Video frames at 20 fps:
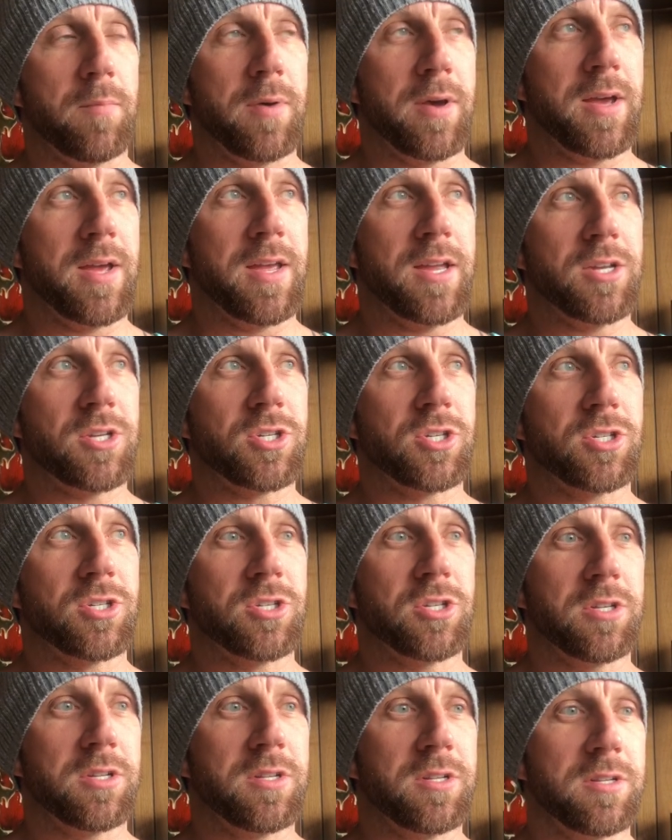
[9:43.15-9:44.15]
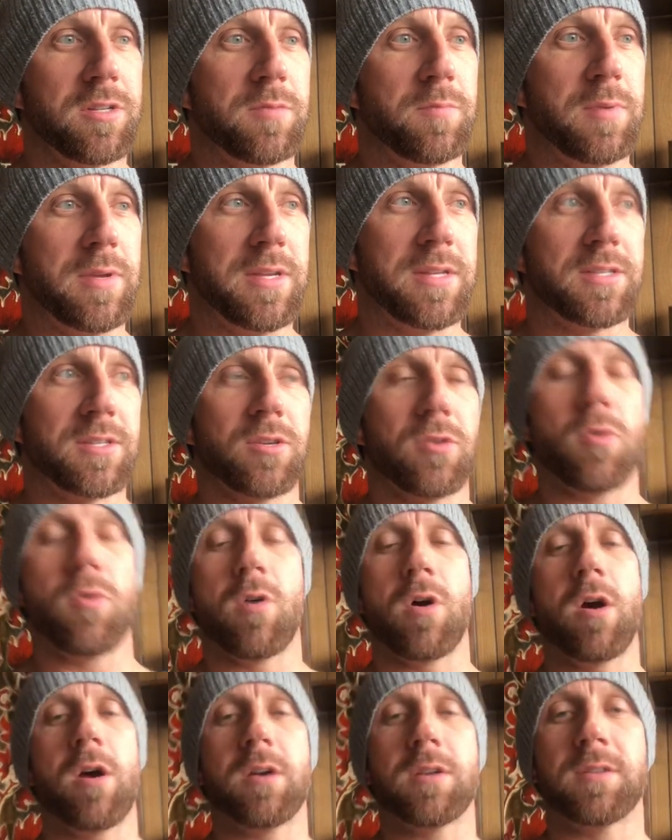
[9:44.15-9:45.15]
but it shouldn't be so
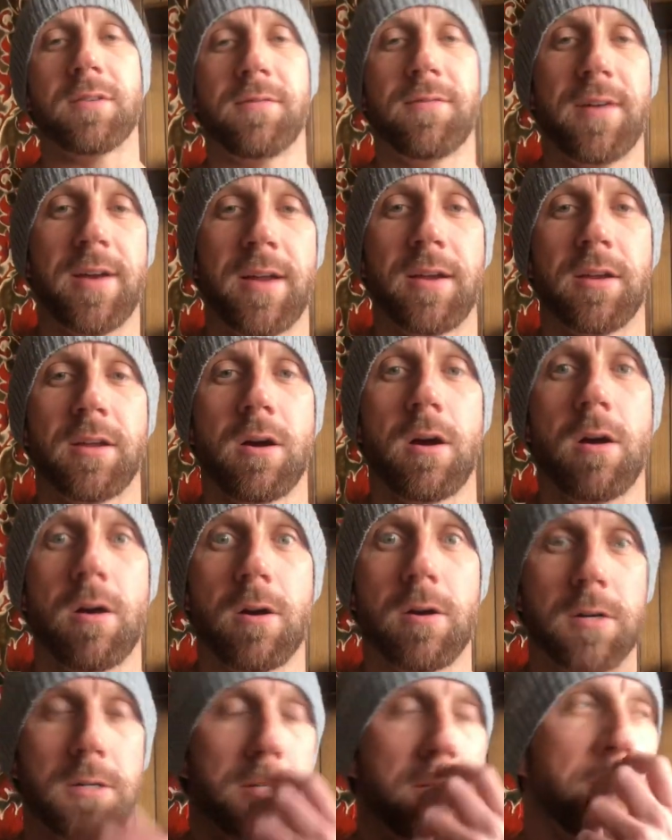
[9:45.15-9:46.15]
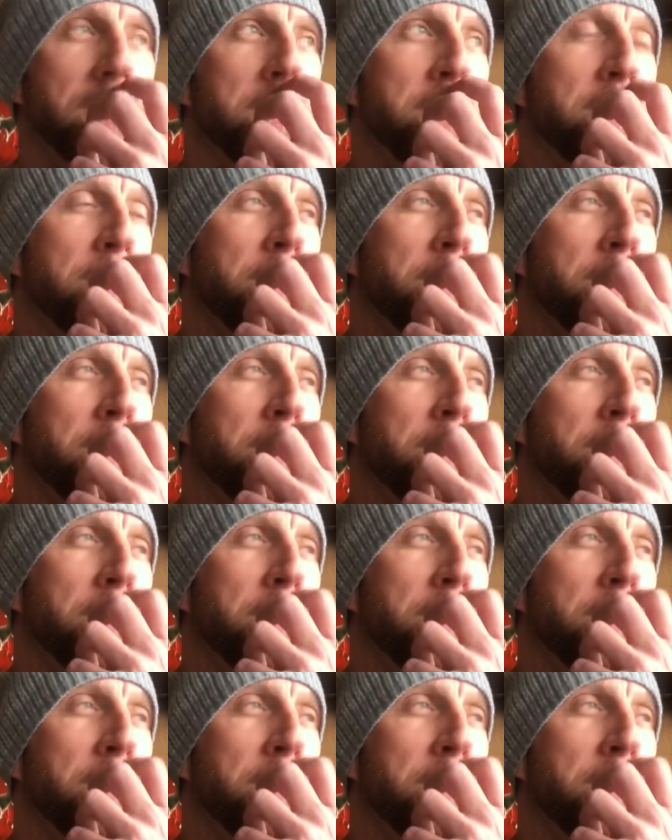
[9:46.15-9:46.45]
hard to find cars.